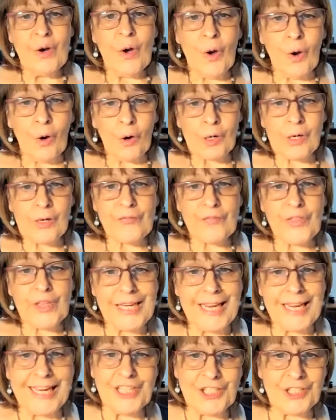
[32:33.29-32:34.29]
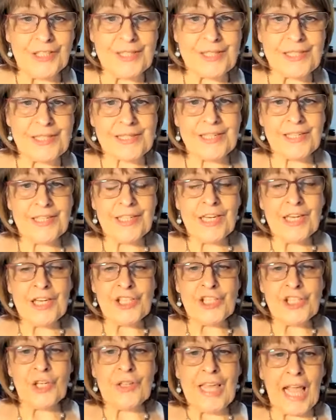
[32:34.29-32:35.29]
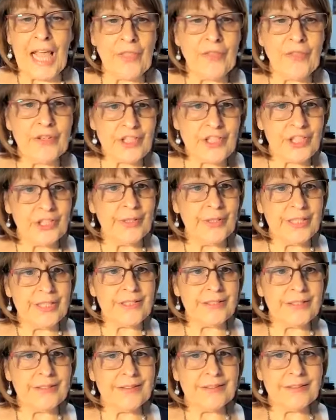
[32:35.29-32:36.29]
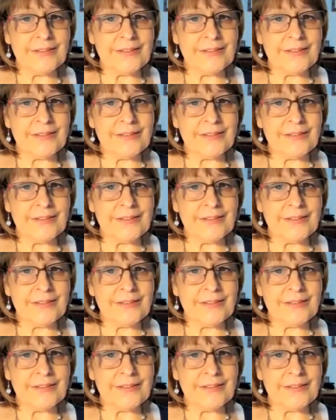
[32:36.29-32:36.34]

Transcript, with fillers: All of the nations shall gather to it,